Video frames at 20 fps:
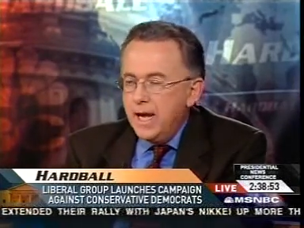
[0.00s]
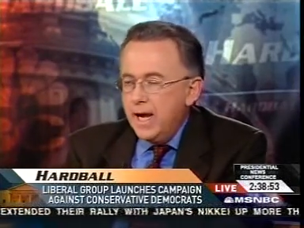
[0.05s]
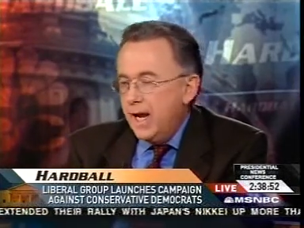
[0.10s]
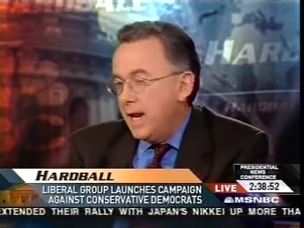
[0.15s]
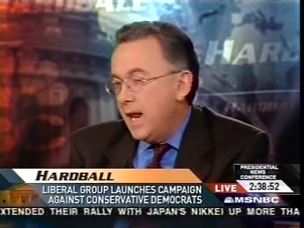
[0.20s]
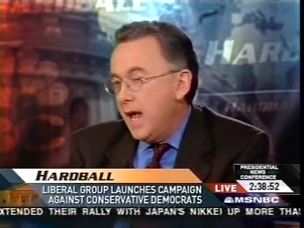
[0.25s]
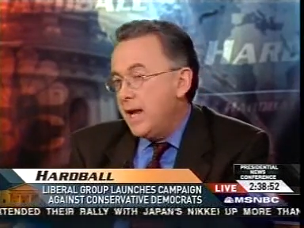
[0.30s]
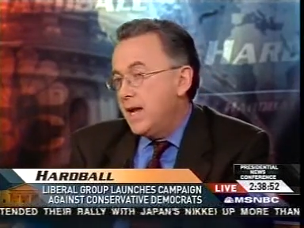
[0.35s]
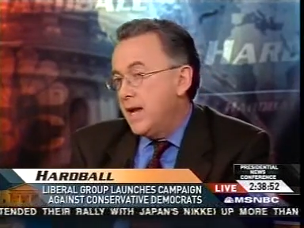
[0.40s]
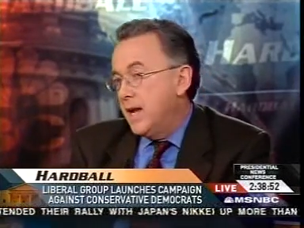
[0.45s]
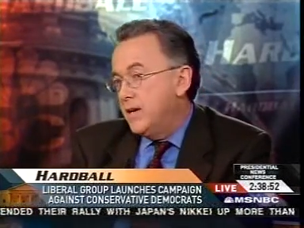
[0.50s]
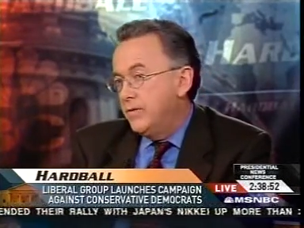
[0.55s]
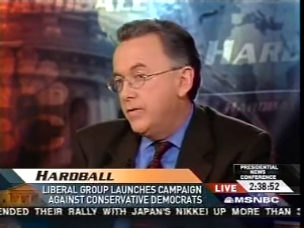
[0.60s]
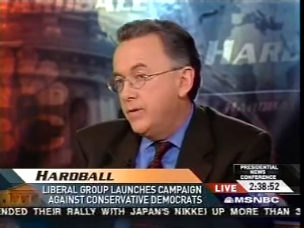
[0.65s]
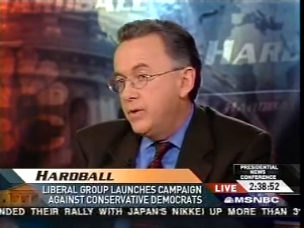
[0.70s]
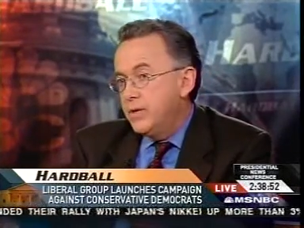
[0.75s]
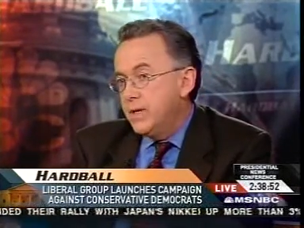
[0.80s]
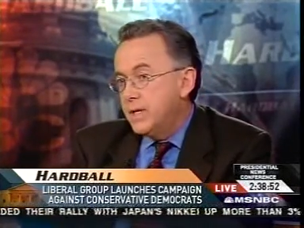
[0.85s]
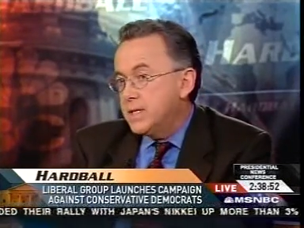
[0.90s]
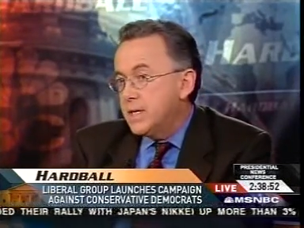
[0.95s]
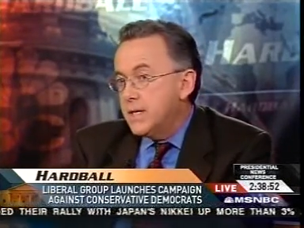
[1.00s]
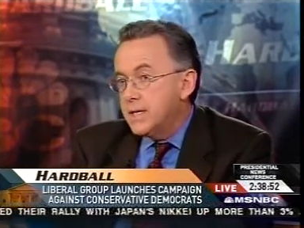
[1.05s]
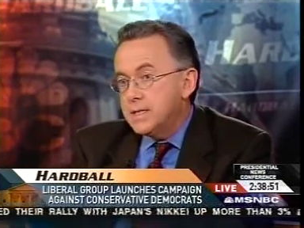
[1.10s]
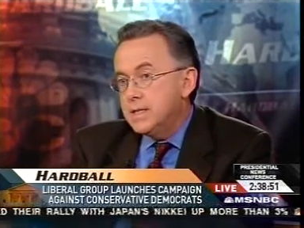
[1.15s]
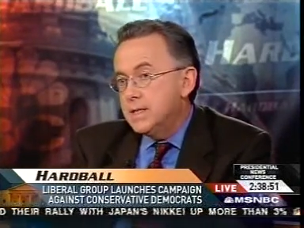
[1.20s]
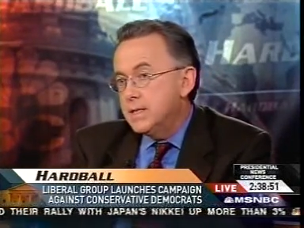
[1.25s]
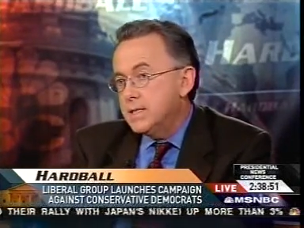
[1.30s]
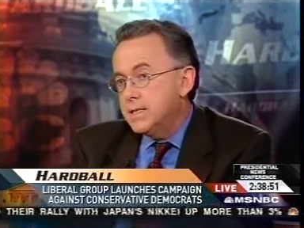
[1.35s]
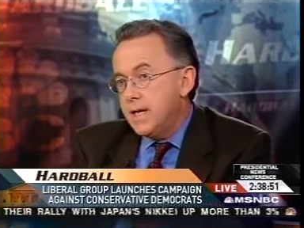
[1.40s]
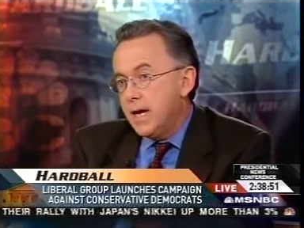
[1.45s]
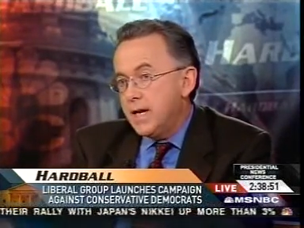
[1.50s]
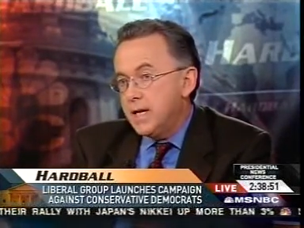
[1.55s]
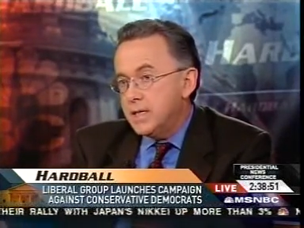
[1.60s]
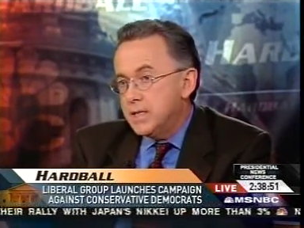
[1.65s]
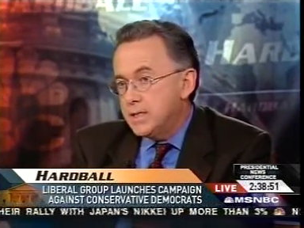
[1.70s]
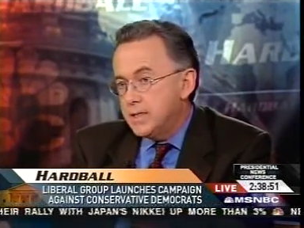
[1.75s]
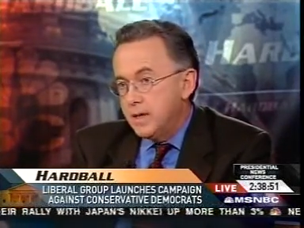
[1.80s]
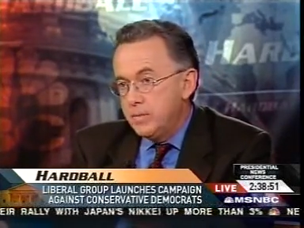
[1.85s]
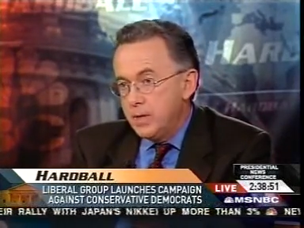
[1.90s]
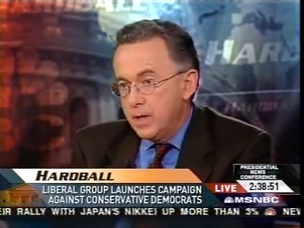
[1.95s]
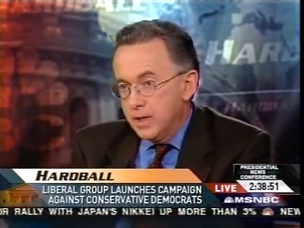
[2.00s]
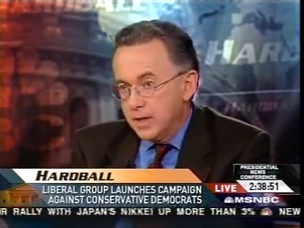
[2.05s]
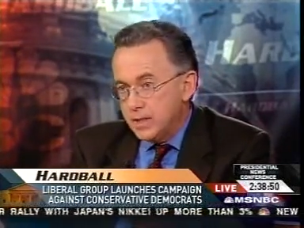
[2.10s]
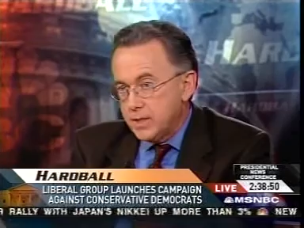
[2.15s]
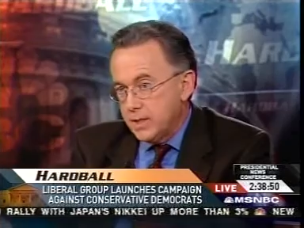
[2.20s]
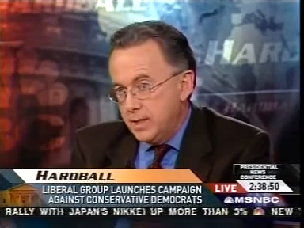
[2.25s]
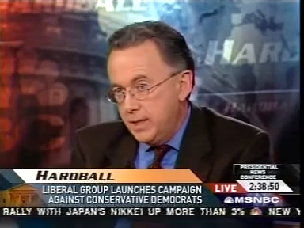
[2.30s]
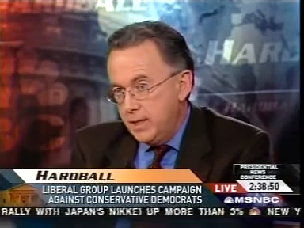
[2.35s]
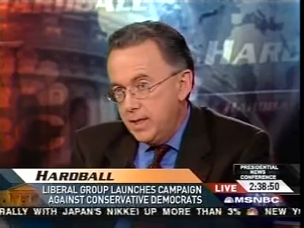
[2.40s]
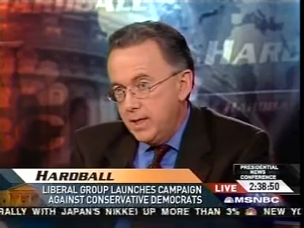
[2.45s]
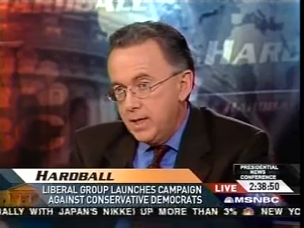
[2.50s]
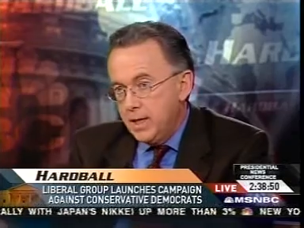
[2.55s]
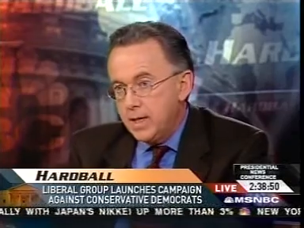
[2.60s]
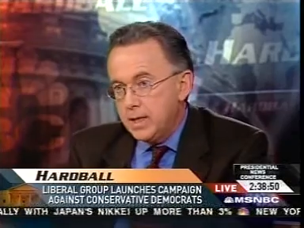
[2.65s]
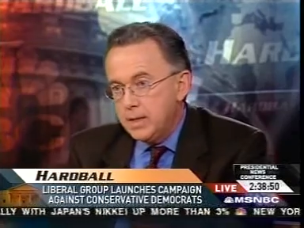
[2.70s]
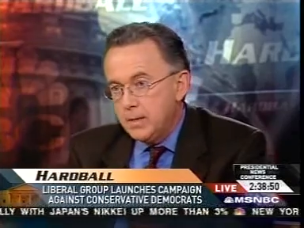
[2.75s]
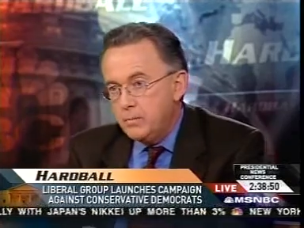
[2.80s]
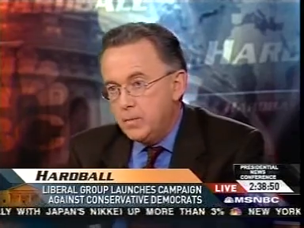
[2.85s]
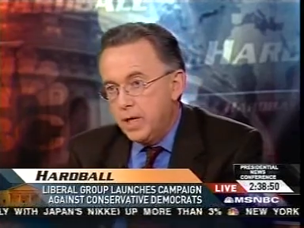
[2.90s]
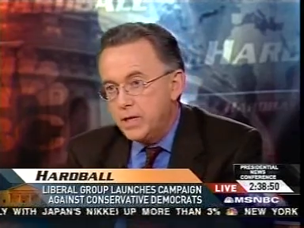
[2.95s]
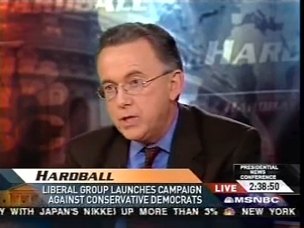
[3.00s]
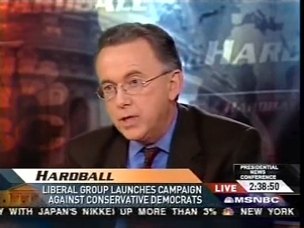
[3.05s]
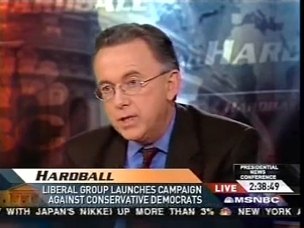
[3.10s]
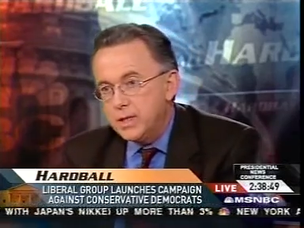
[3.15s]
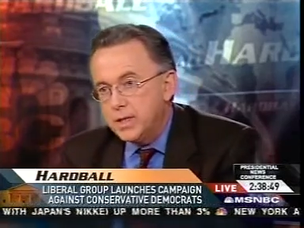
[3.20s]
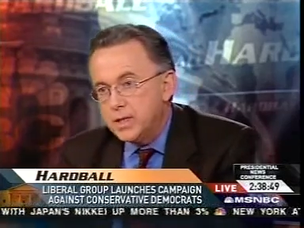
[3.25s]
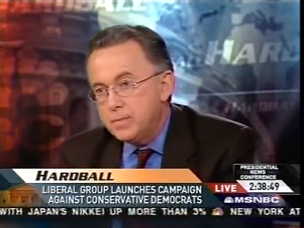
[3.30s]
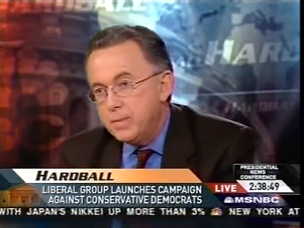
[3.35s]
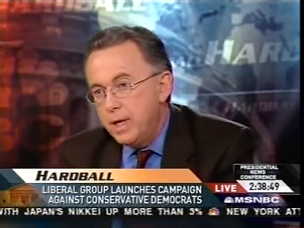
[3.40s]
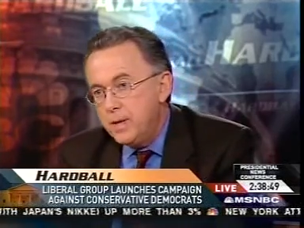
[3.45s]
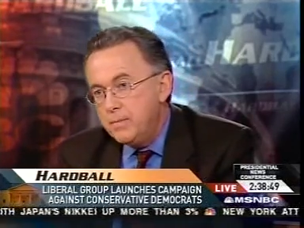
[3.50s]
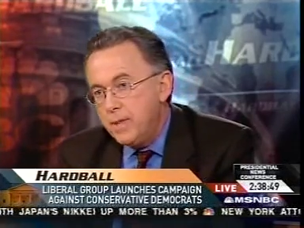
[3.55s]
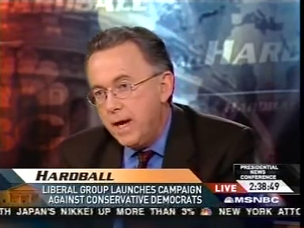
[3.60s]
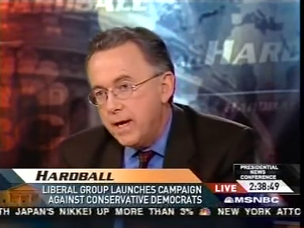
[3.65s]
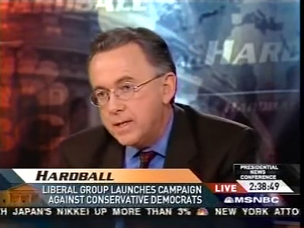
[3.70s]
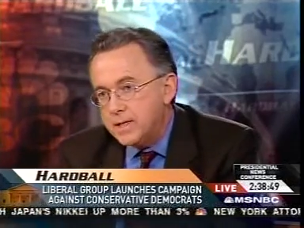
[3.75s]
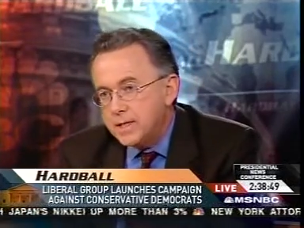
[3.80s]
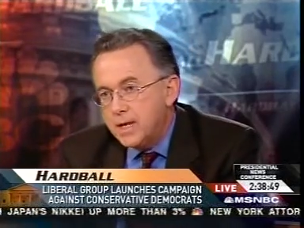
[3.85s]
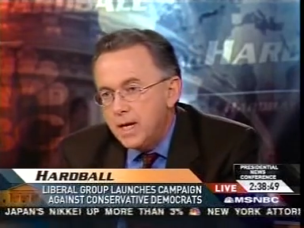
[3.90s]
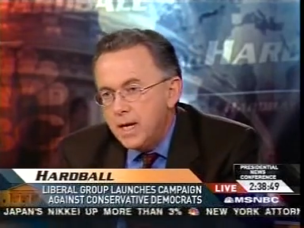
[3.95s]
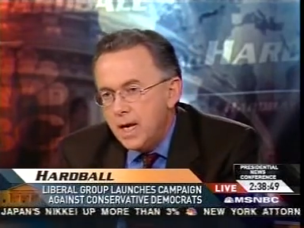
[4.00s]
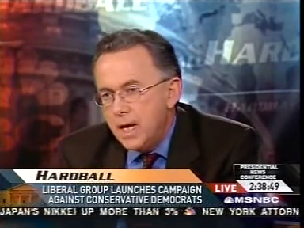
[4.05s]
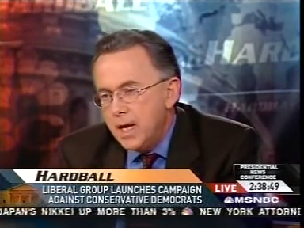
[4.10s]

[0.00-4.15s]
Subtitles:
And I kind of view this as the second stimulus, the budget that's being passed.